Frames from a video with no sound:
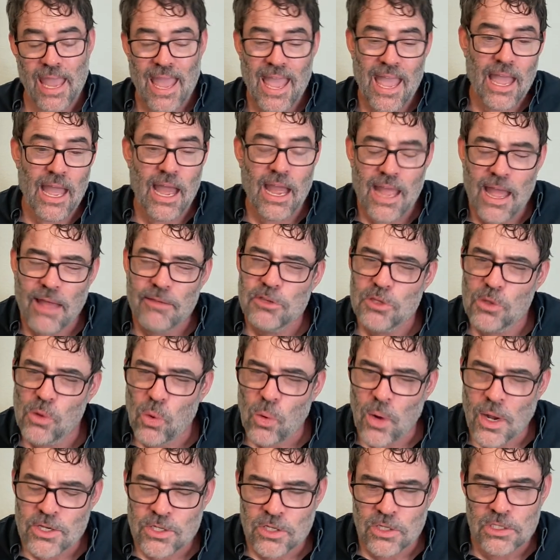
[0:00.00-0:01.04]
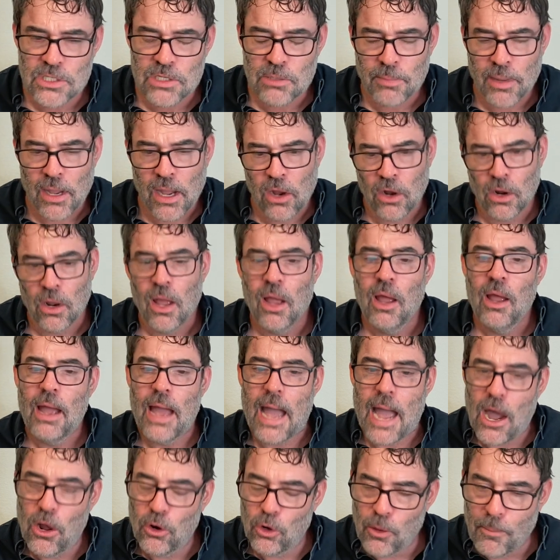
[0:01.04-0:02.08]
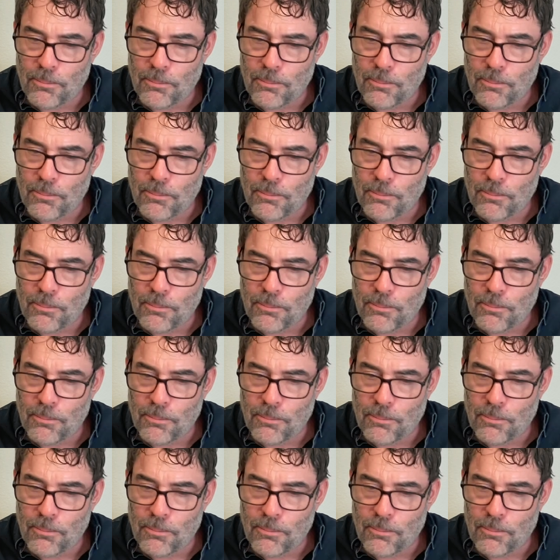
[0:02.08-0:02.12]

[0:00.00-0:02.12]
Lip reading: hey, I had some questions about how to